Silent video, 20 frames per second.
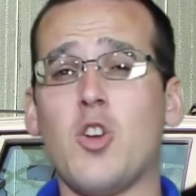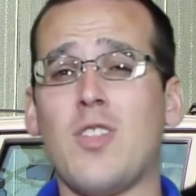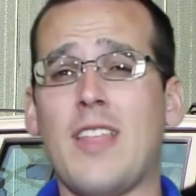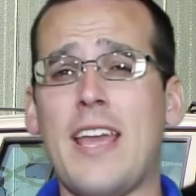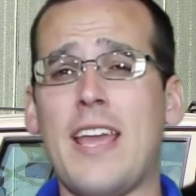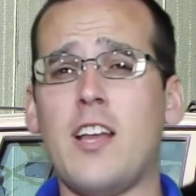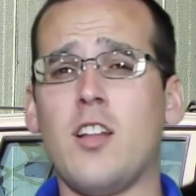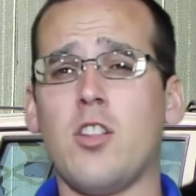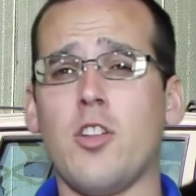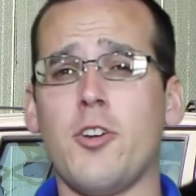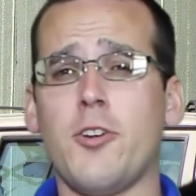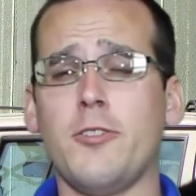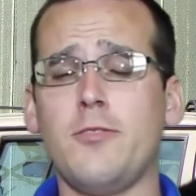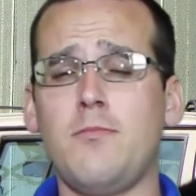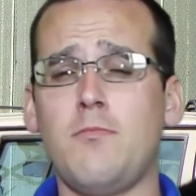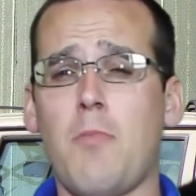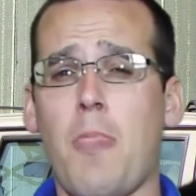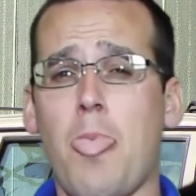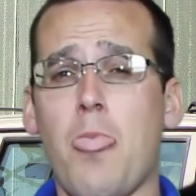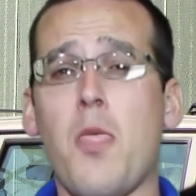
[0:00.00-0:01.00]
your leg
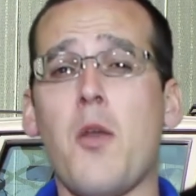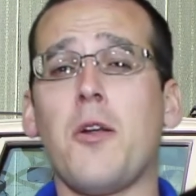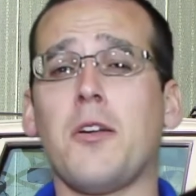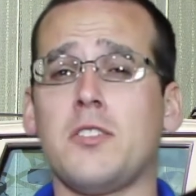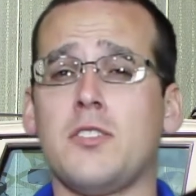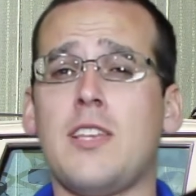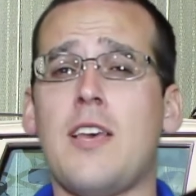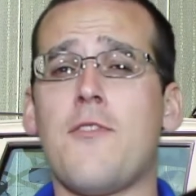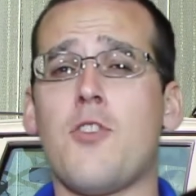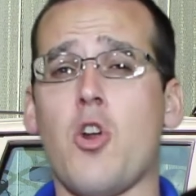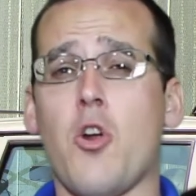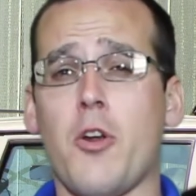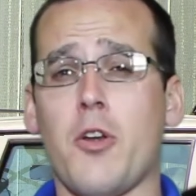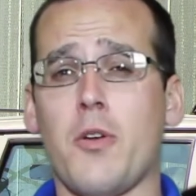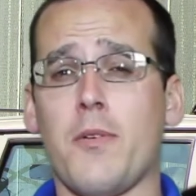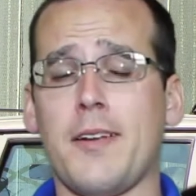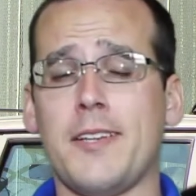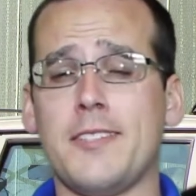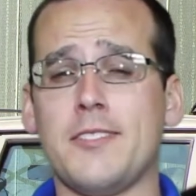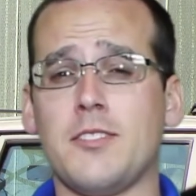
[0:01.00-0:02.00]
alone, there are seven
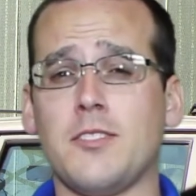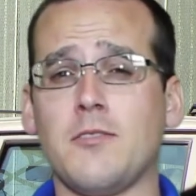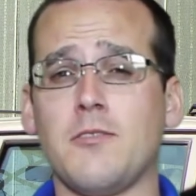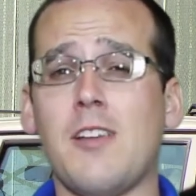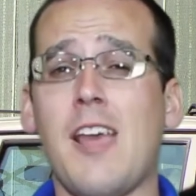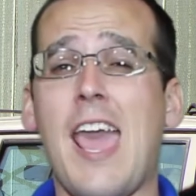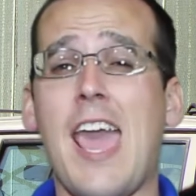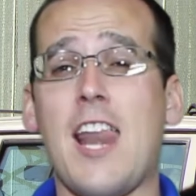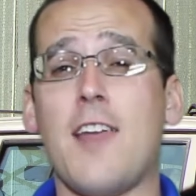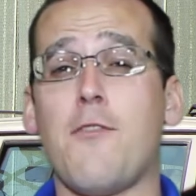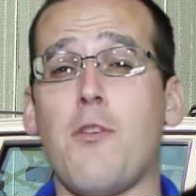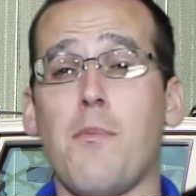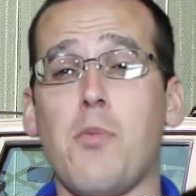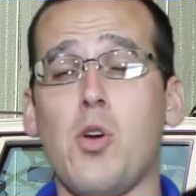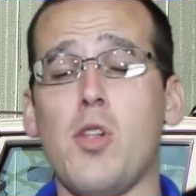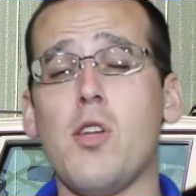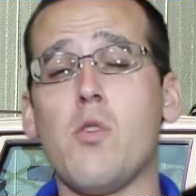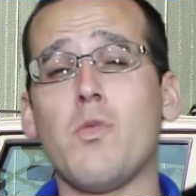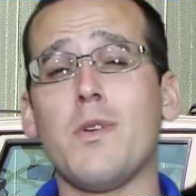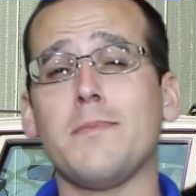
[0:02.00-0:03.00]
arteries, and if a
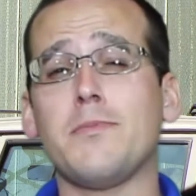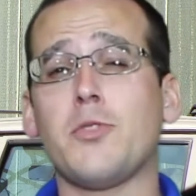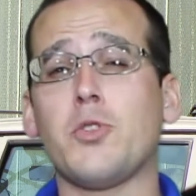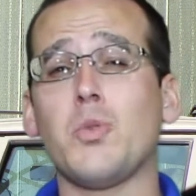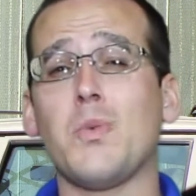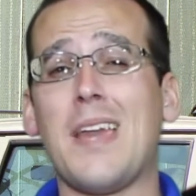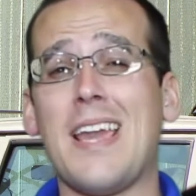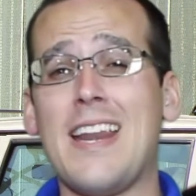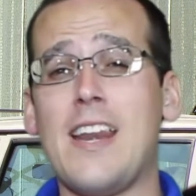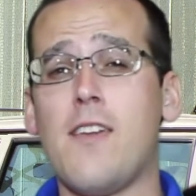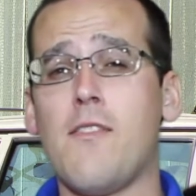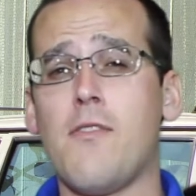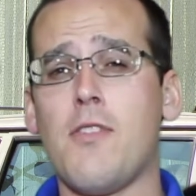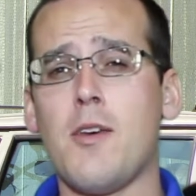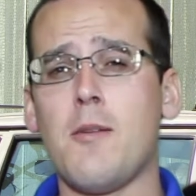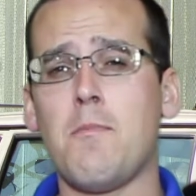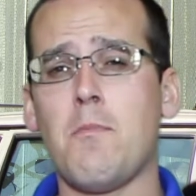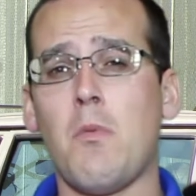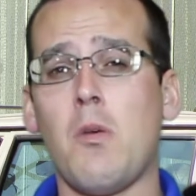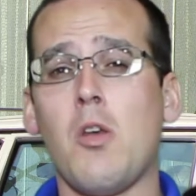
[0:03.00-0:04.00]
bullet rips through any of
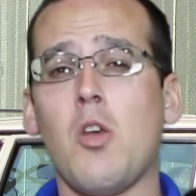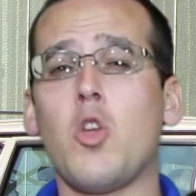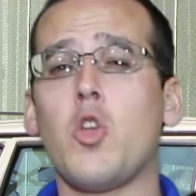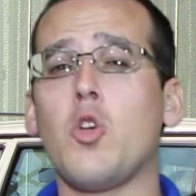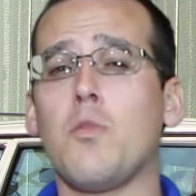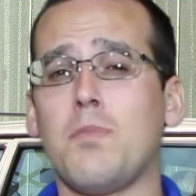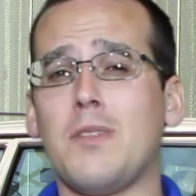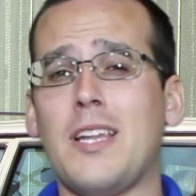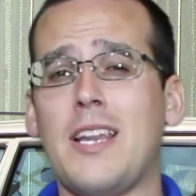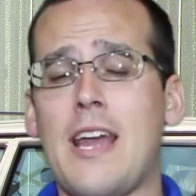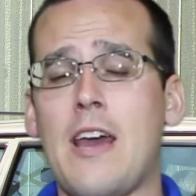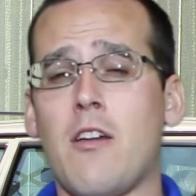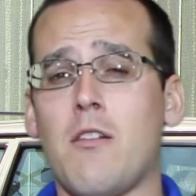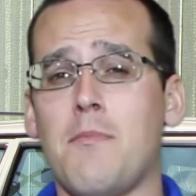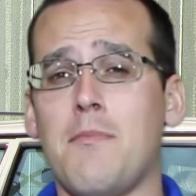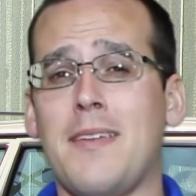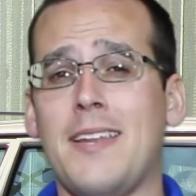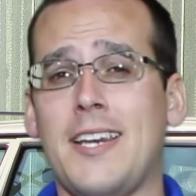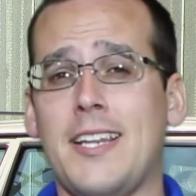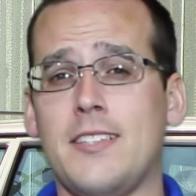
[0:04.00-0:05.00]
them, you'll bleed out
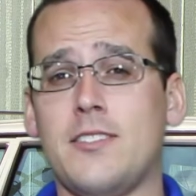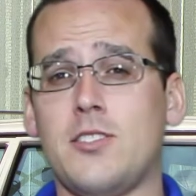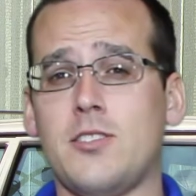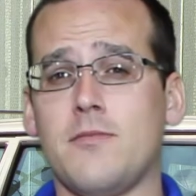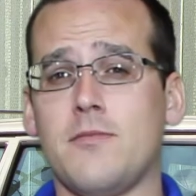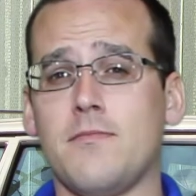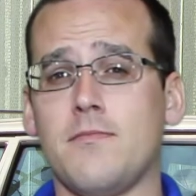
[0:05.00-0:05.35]
in minutes.